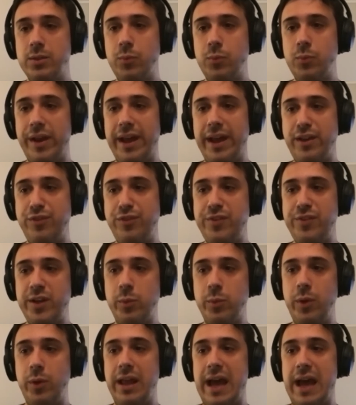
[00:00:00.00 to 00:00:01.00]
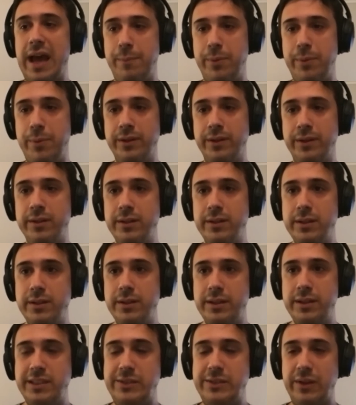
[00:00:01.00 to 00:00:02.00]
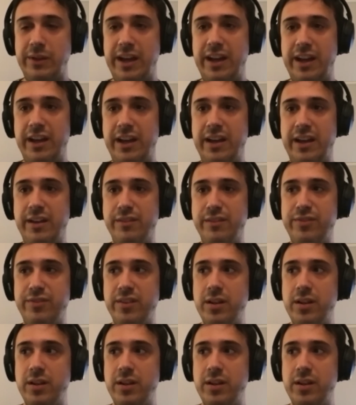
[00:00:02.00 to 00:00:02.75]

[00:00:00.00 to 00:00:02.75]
what I fear will happen is you'll have